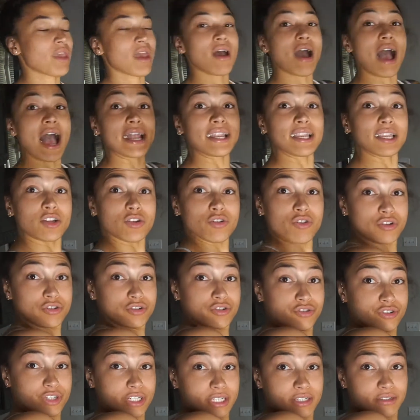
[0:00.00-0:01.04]
I did a
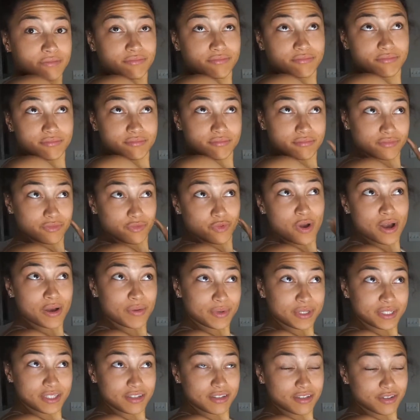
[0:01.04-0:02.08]
grocery, well, I
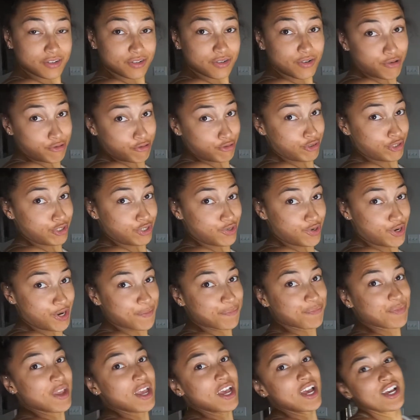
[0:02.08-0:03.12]
went to the grocery store.
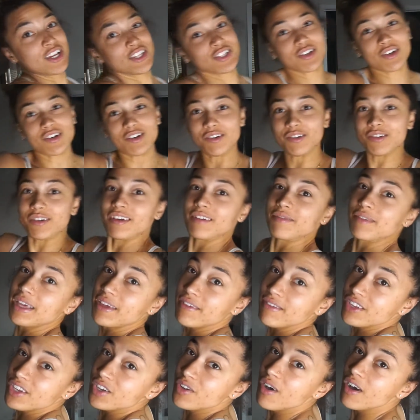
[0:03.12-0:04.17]
So I'm
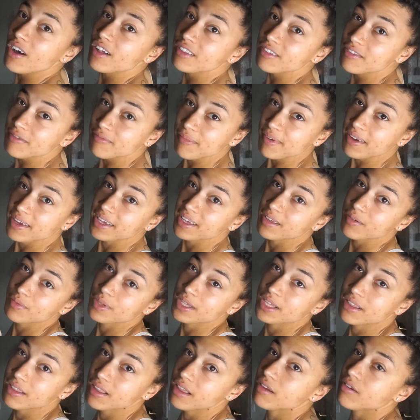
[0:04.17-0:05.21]
giving you all of my
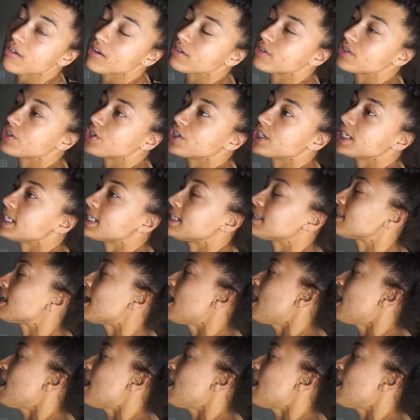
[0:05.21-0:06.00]
weekly groceries.